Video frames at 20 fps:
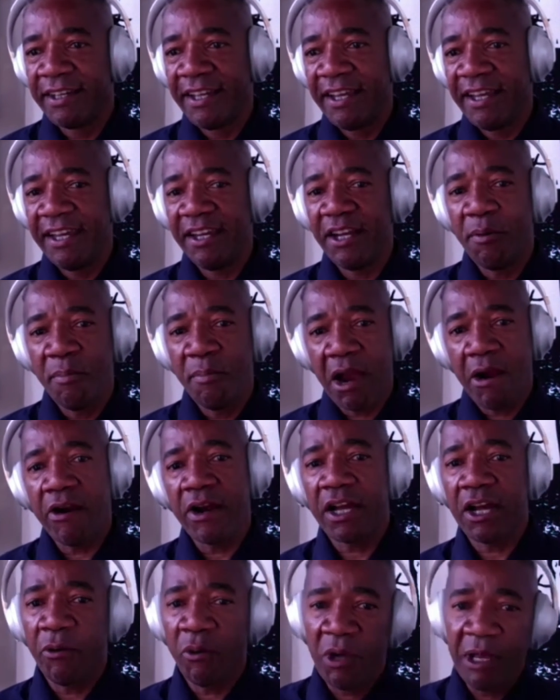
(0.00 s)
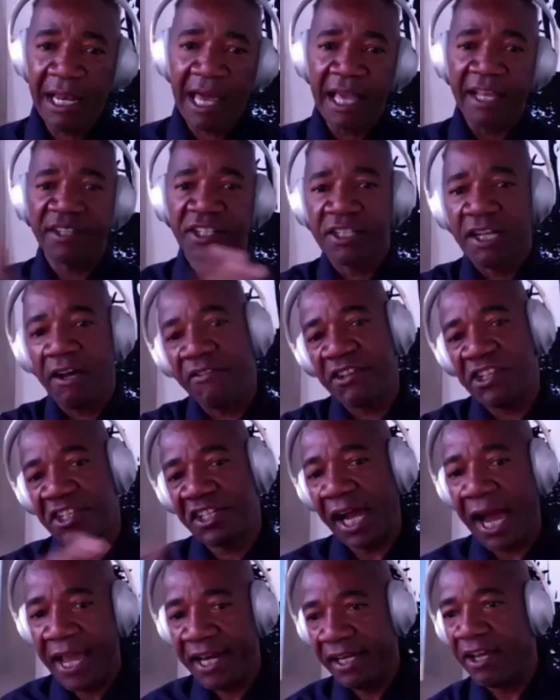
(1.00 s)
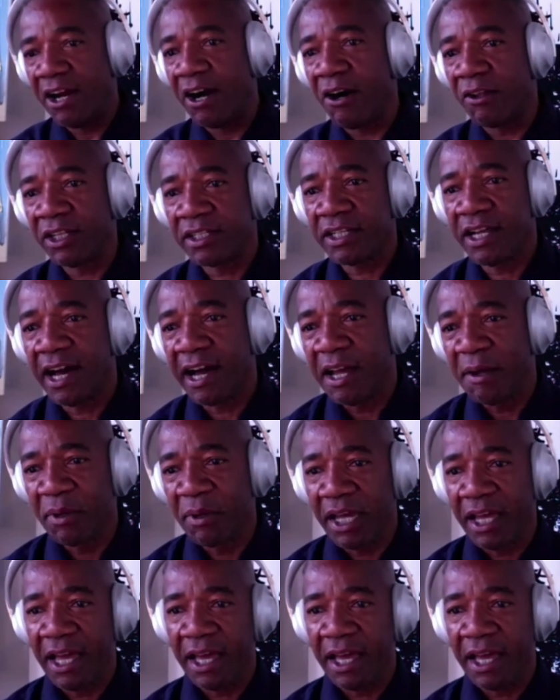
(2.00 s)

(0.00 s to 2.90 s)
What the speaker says: In America, we like stuff shiny all the time. Right.